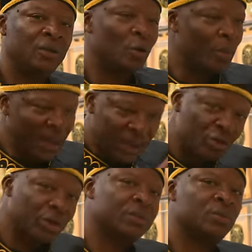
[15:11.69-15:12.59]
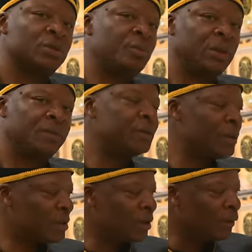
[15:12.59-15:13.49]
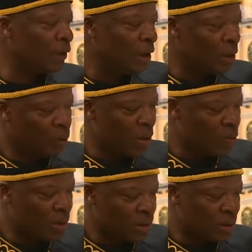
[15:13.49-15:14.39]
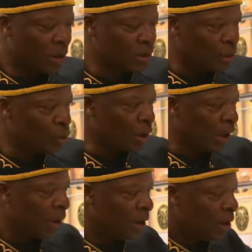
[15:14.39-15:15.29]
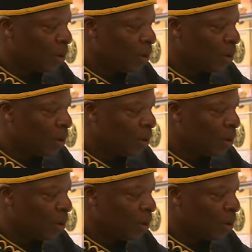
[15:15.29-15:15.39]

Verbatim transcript: your matrix will speak for itself when we start to look at